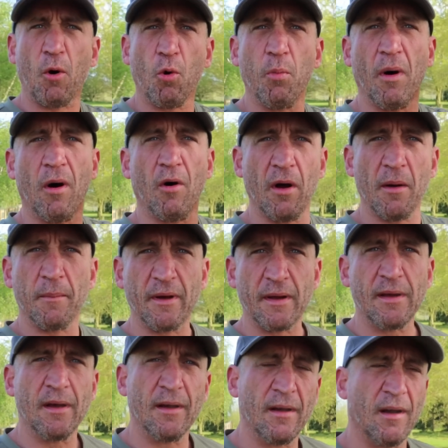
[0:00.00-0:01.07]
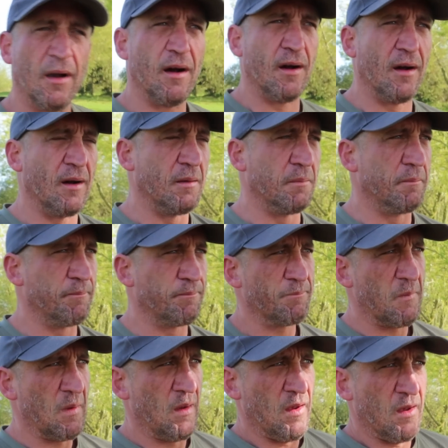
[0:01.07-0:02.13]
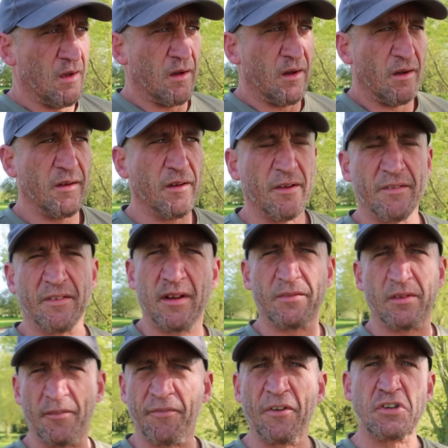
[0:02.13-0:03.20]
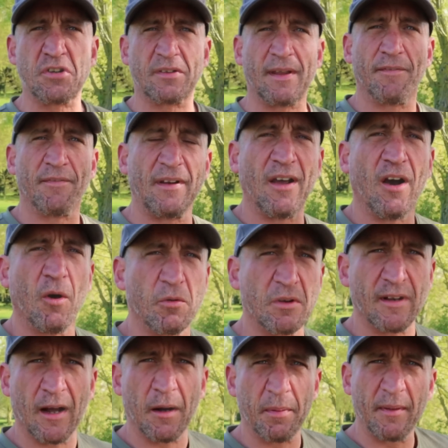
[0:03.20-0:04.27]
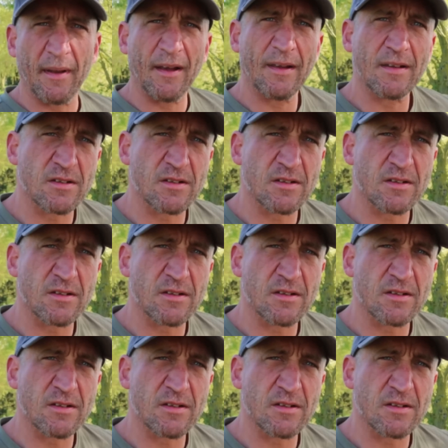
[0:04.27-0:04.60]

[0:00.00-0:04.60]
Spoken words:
bowl behind me, the fish are definitely holding up in there.